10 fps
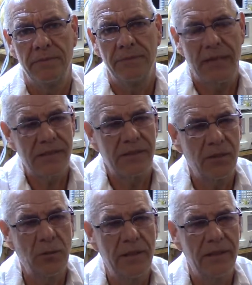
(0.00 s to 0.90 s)
That's the
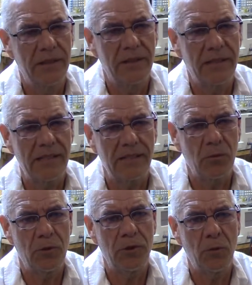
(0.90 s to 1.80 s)
way. That's the
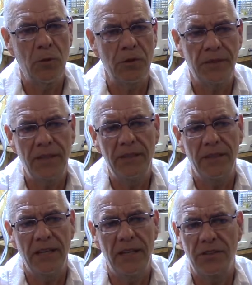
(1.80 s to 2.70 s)
word the world think
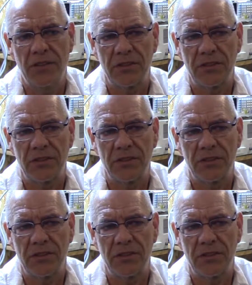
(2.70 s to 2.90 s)
today.